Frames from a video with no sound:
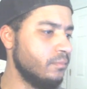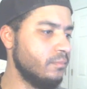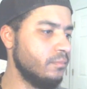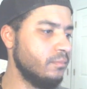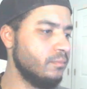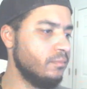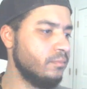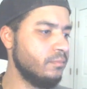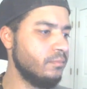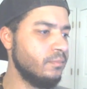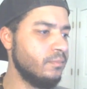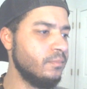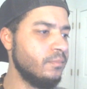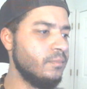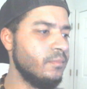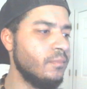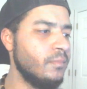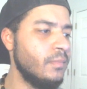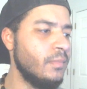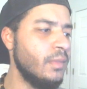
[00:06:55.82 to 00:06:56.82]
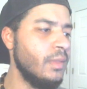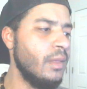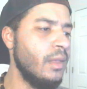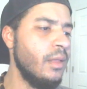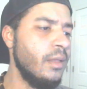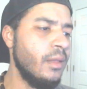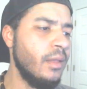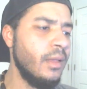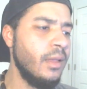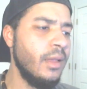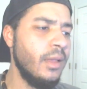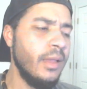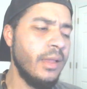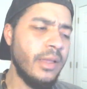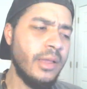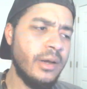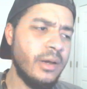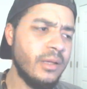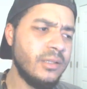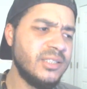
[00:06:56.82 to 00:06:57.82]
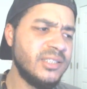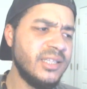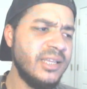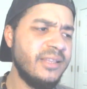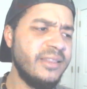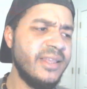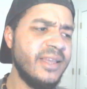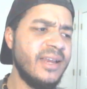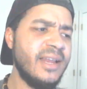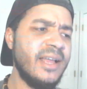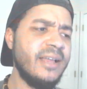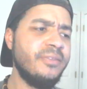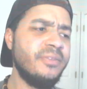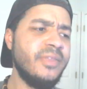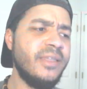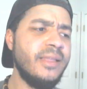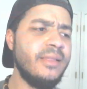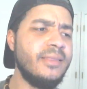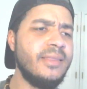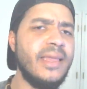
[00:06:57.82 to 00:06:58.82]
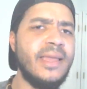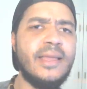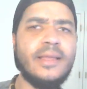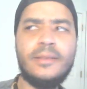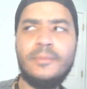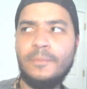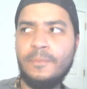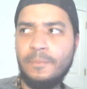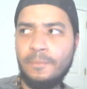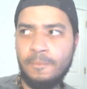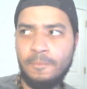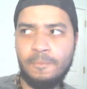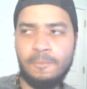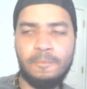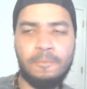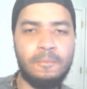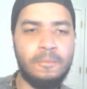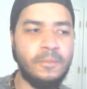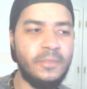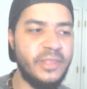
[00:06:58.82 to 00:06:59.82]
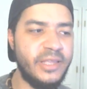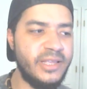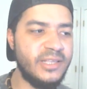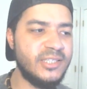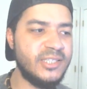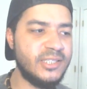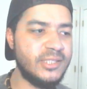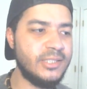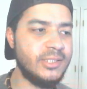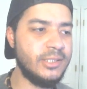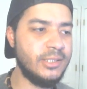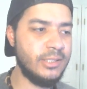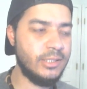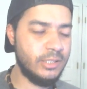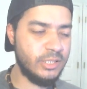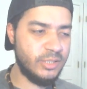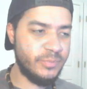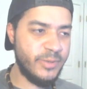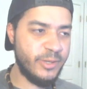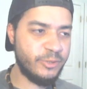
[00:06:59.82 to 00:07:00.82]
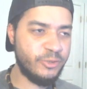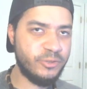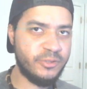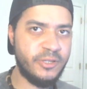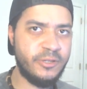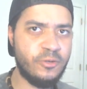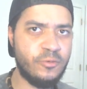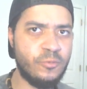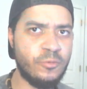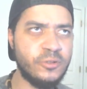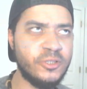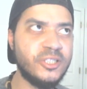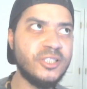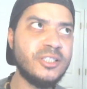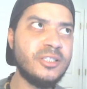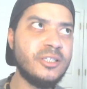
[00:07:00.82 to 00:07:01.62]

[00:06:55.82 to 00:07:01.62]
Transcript: And I'll say that I think that this specialty course